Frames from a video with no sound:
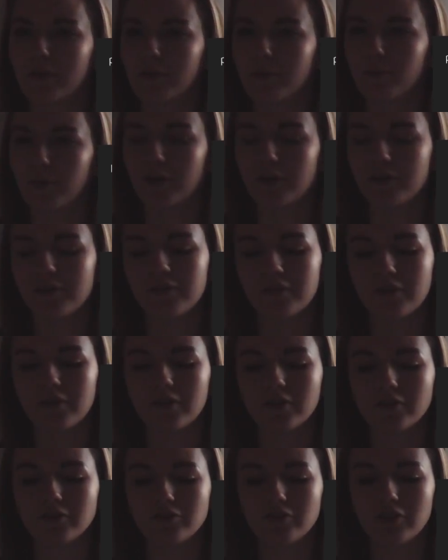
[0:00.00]
the brightness and
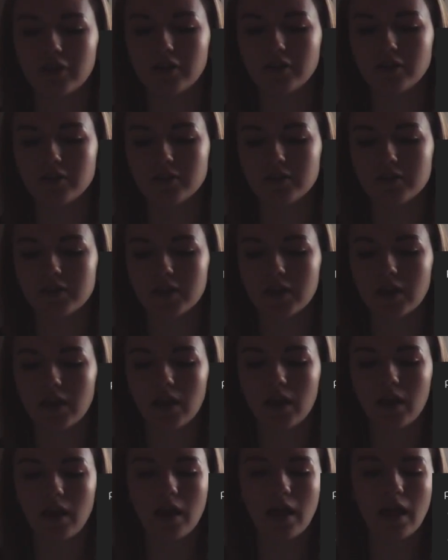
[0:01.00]
contrast.
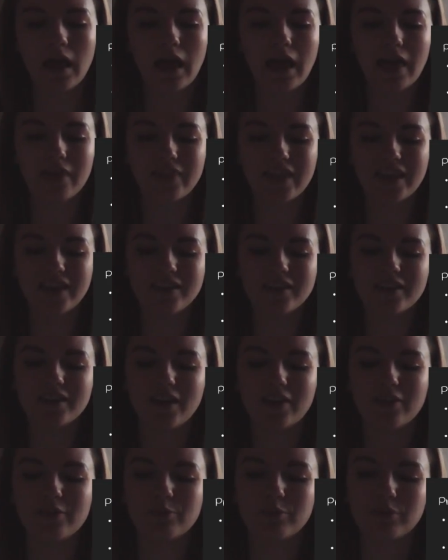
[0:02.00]
And then
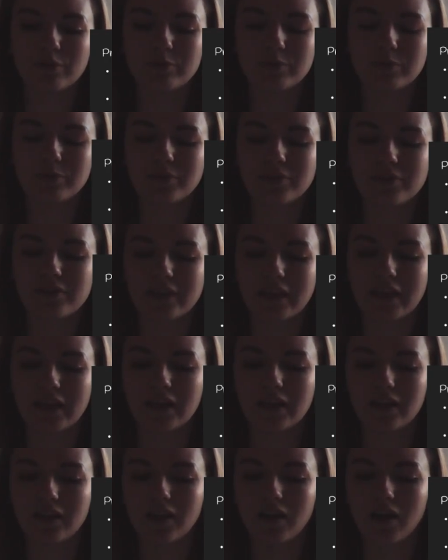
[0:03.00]
another problem was
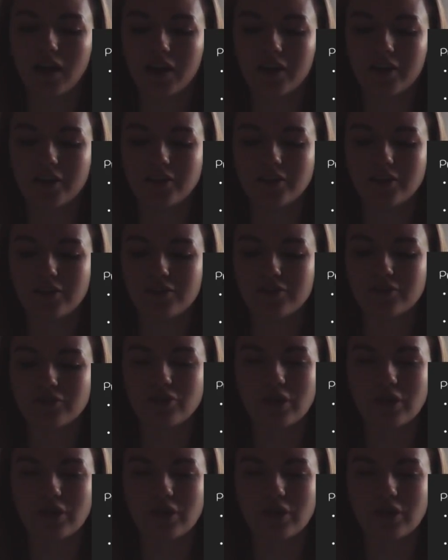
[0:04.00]
that I couldn't use a